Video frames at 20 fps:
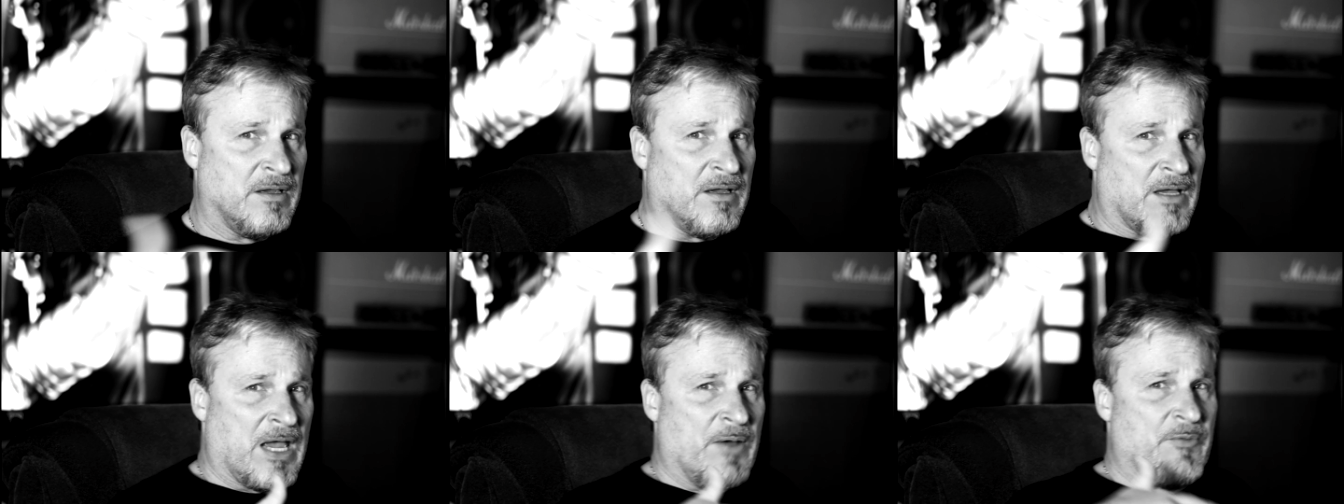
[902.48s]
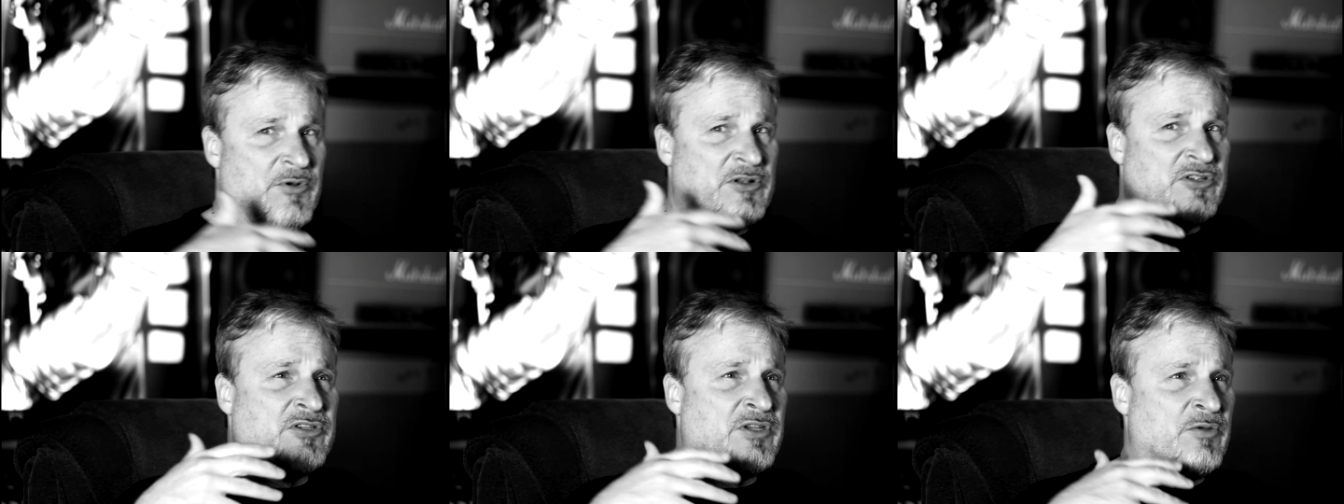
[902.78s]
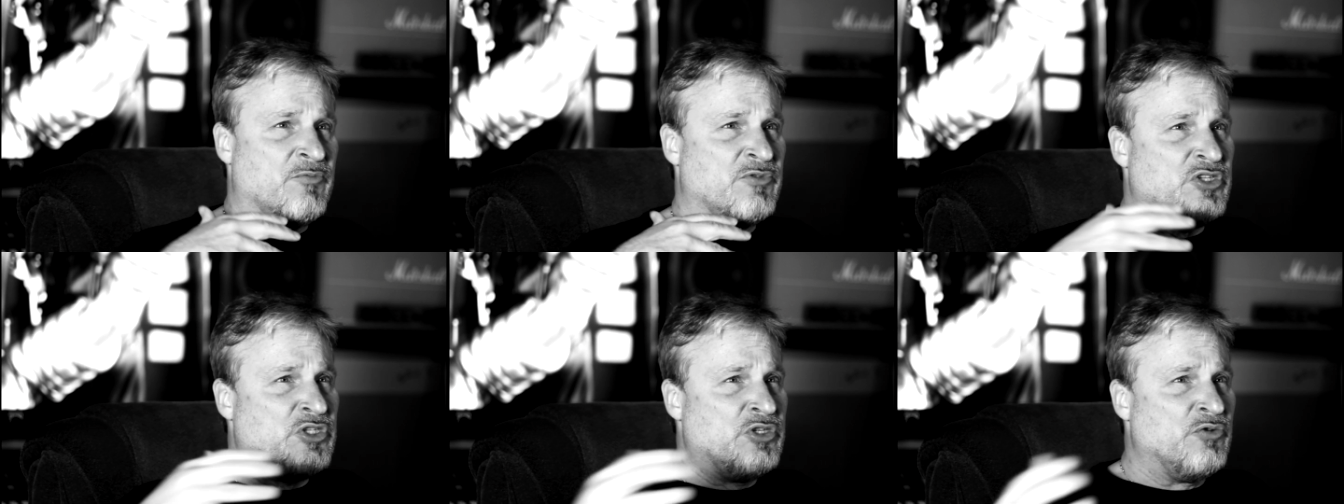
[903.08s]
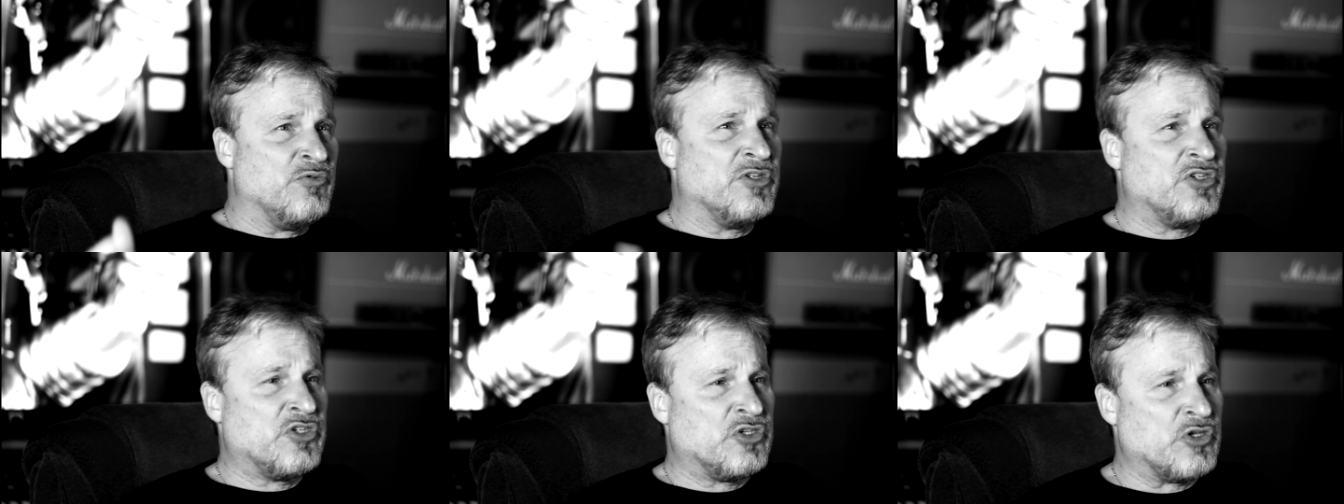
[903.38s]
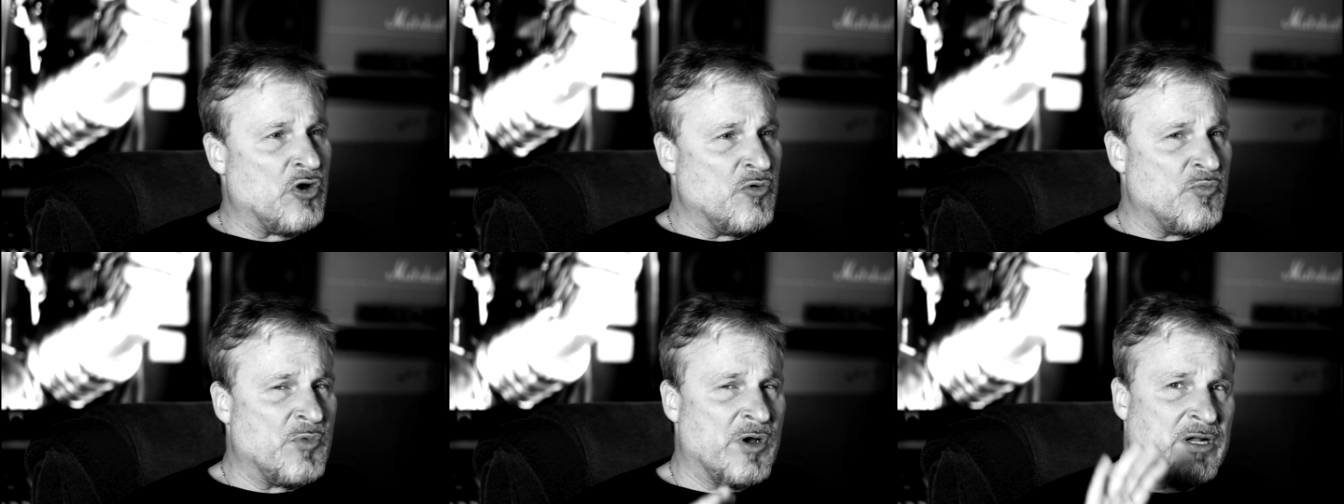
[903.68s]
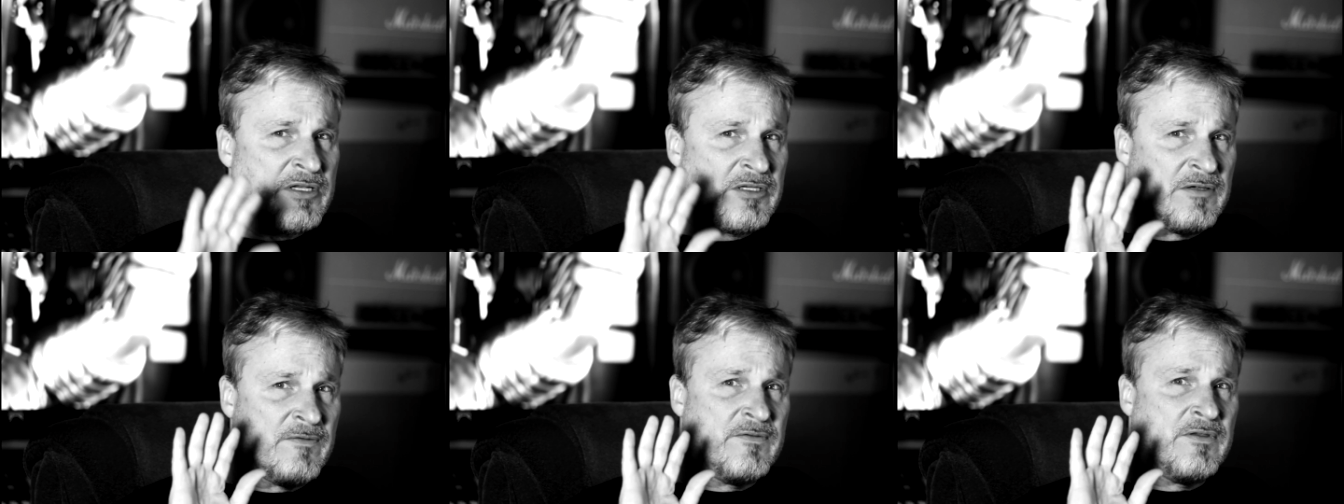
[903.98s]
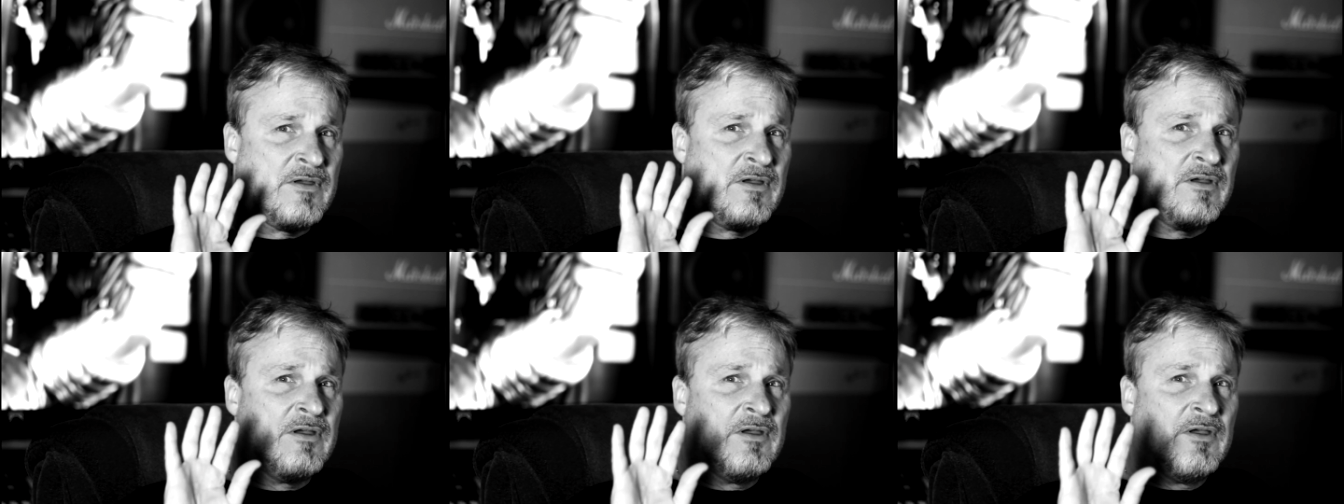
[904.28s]
It was doing so much of
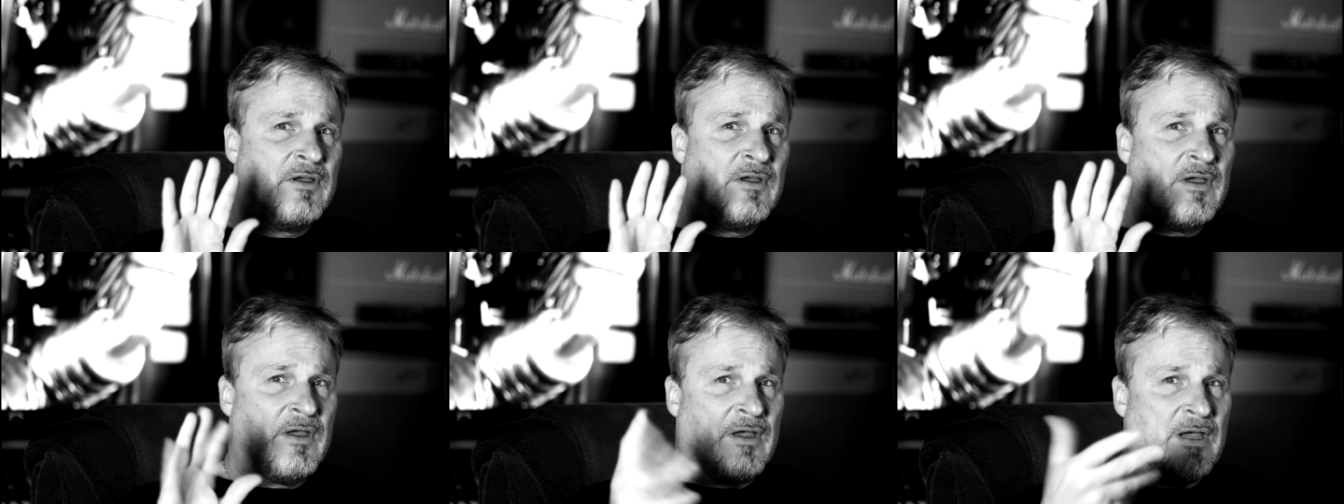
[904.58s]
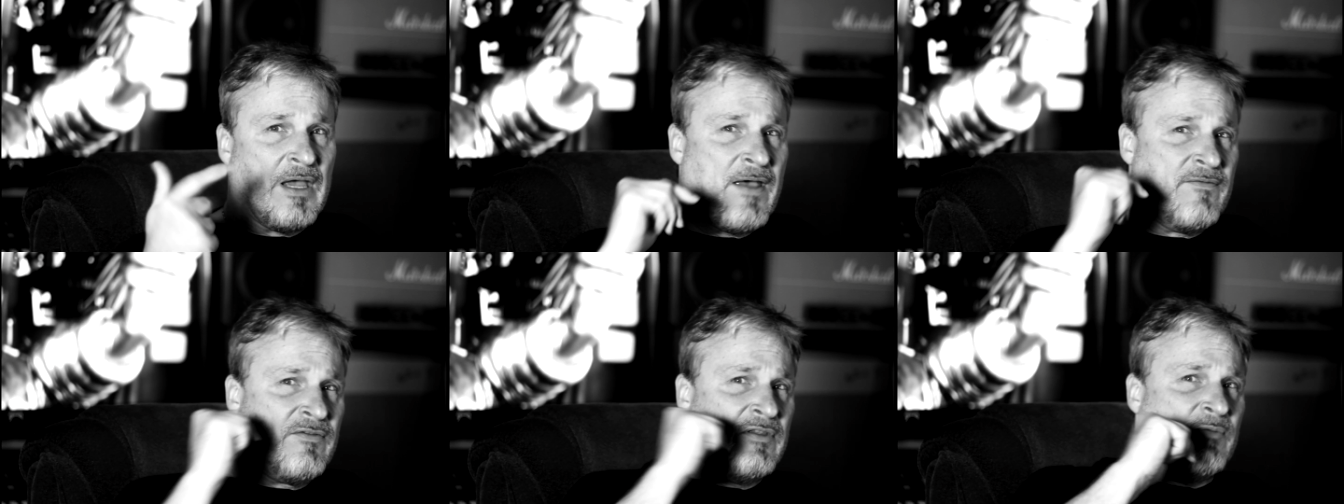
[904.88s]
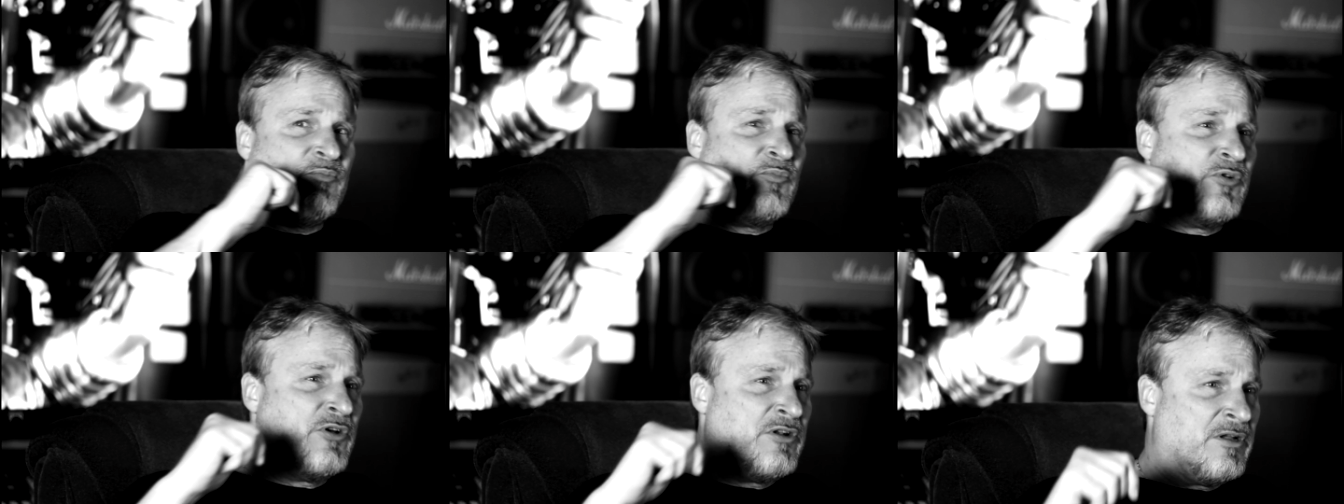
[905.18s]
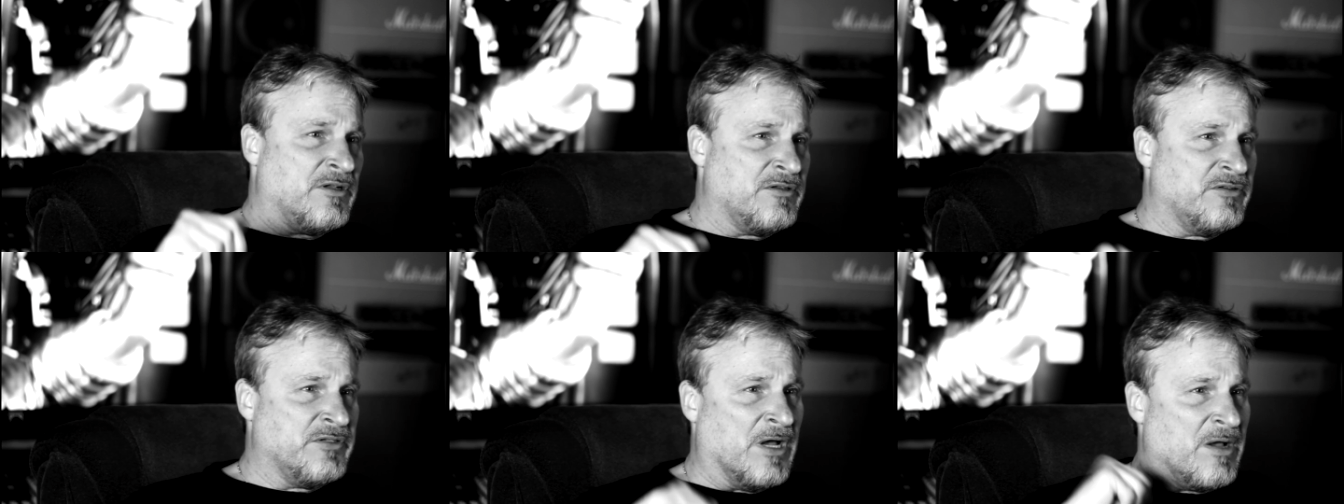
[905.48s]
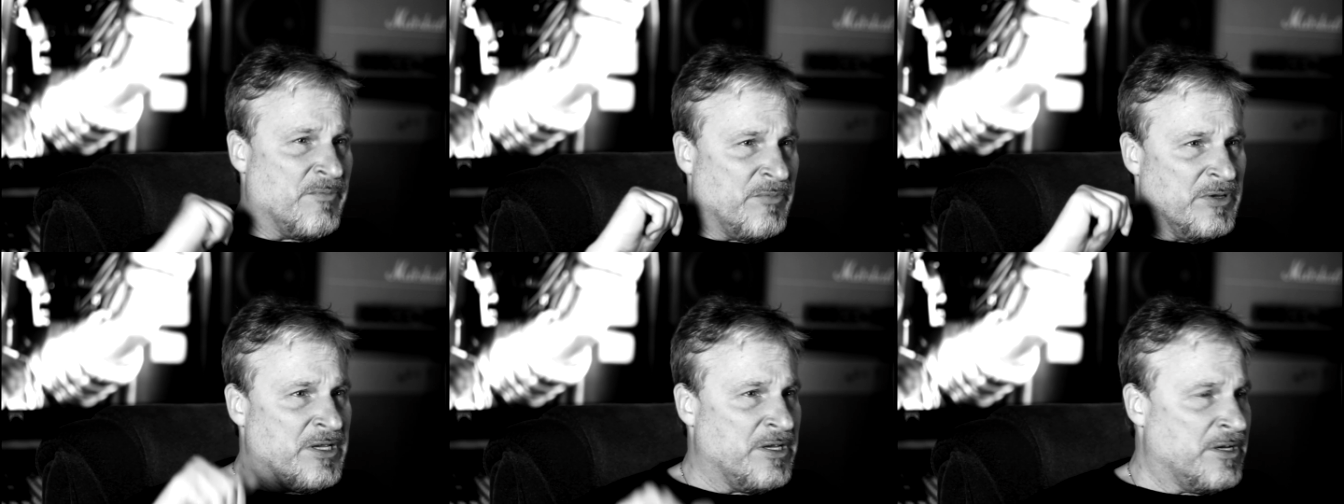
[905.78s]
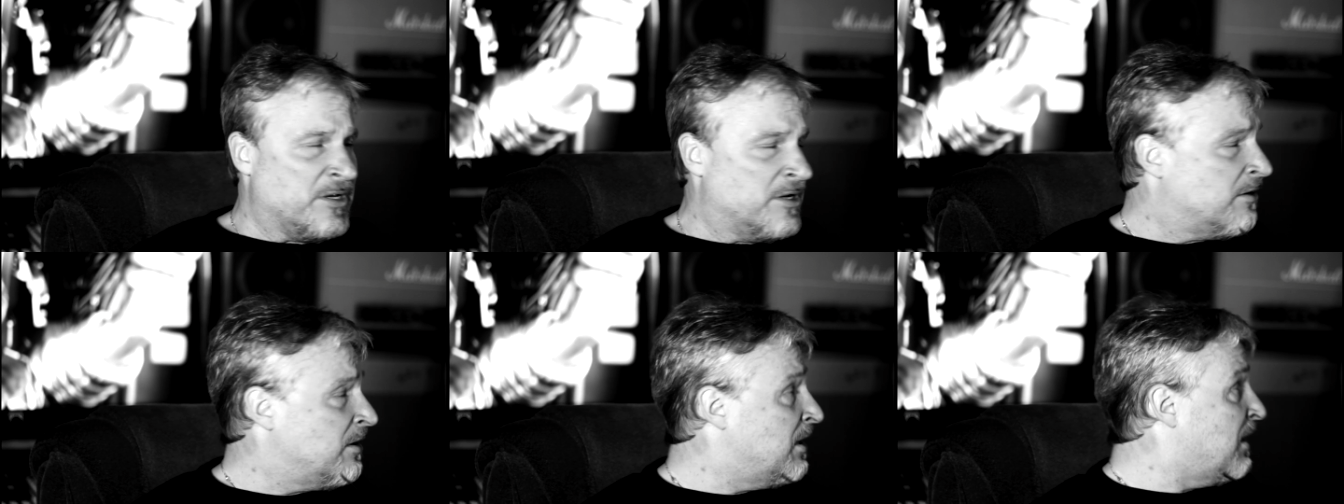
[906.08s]
the have to put a dummy here.